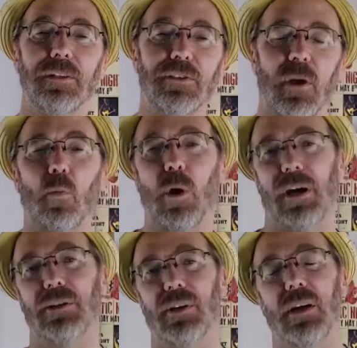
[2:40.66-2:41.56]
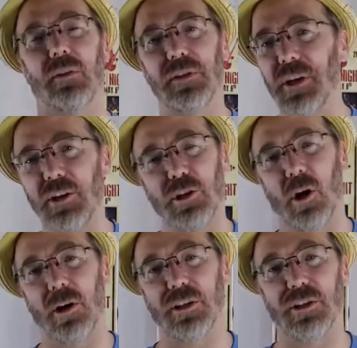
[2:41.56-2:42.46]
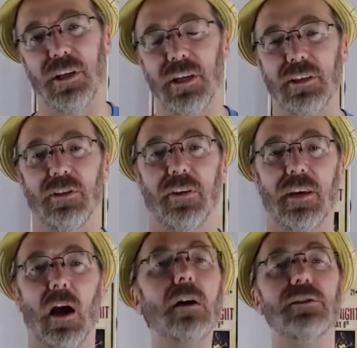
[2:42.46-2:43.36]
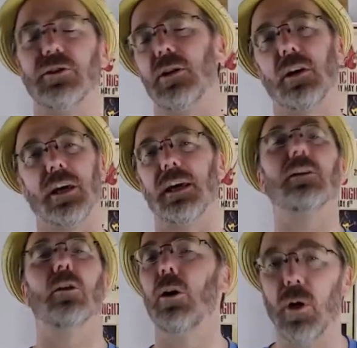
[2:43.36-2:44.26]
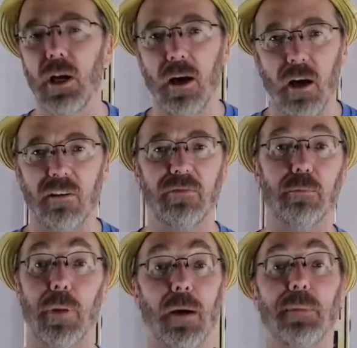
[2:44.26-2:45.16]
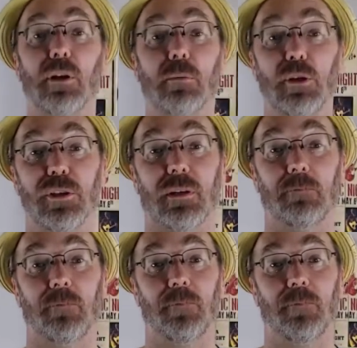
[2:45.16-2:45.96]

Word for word: In some ways, the session artist is the unsung hero of popular music.